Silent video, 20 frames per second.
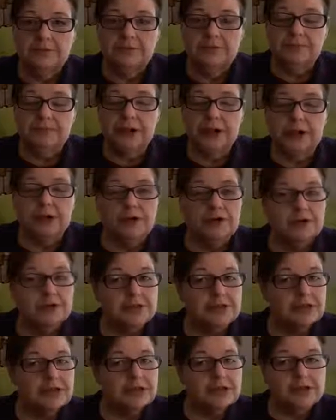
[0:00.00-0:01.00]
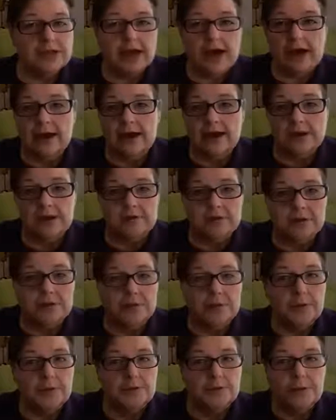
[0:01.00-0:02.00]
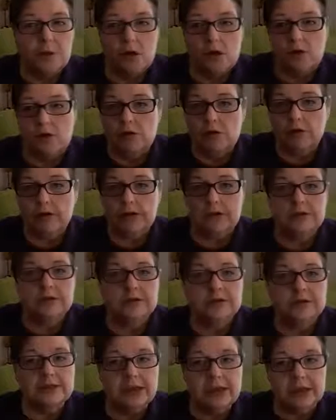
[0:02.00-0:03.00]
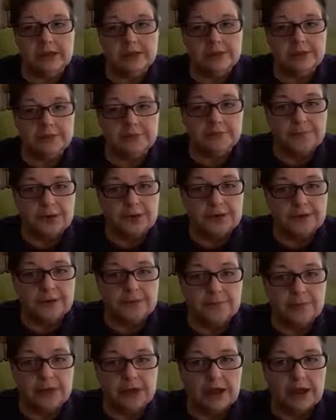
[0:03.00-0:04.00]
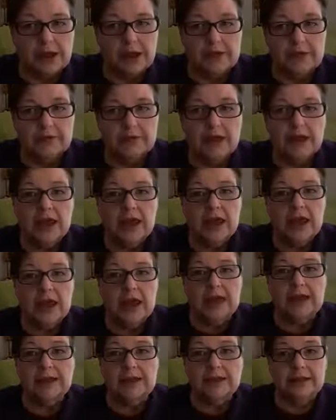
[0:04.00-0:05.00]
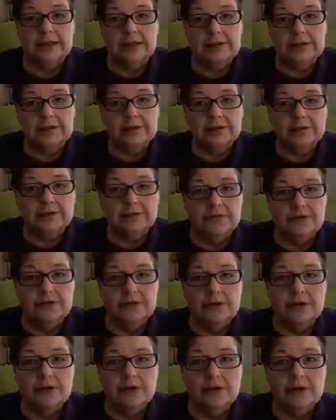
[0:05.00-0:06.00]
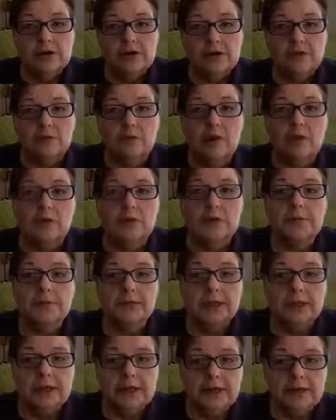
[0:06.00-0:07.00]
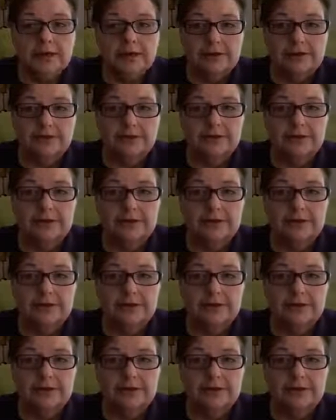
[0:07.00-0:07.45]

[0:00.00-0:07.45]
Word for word: But girls, it's time to be bold and stand in the faith that we have and live what we believe.